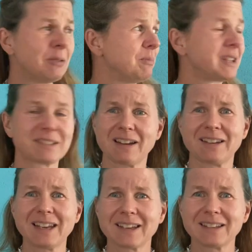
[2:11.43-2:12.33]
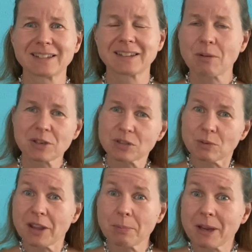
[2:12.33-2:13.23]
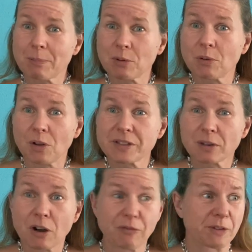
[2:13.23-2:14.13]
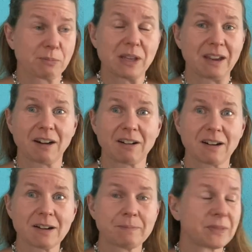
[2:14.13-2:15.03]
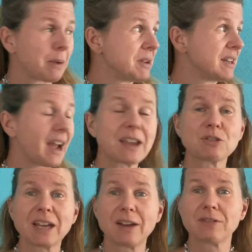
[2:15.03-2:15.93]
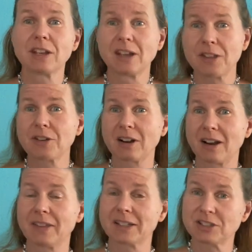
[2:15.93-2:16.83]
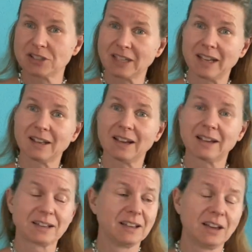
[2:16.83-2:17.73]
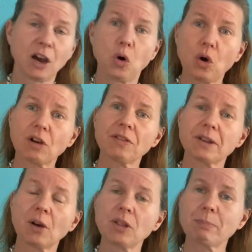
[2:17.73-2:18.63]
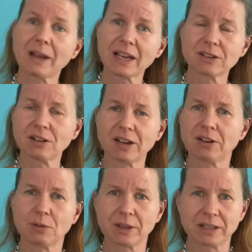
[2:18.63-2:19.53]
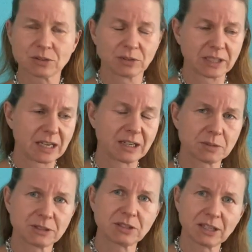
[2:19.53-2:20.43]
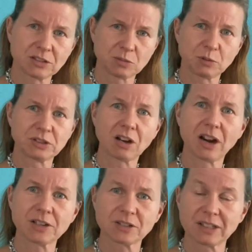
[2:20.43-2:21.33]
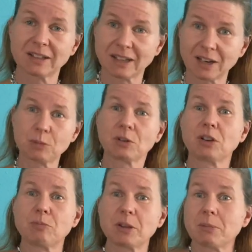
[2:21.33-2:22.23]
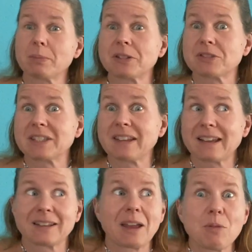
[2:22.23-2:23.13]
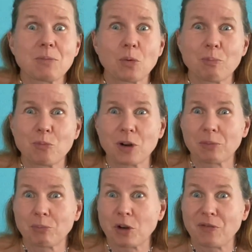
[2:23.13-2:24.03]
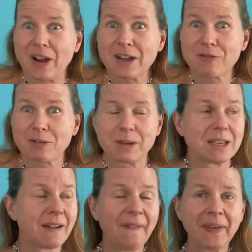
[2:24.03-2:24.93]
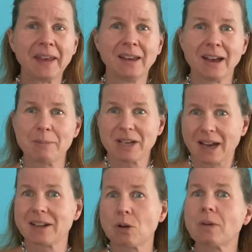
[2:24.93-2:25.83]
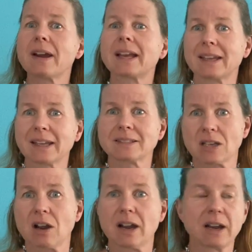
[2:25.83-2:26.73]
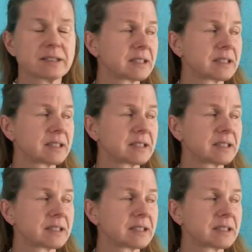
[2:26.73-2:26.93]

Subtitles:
Because I didn't. There were two other people who also offered me their car. I mean, I could have another car that just had like a hook on the back, you know, I don't know what that's called in English, but you can just put the cart on it and then I could have put the mattress in that. That would work fine for me. I mean, I know where I can get the cart.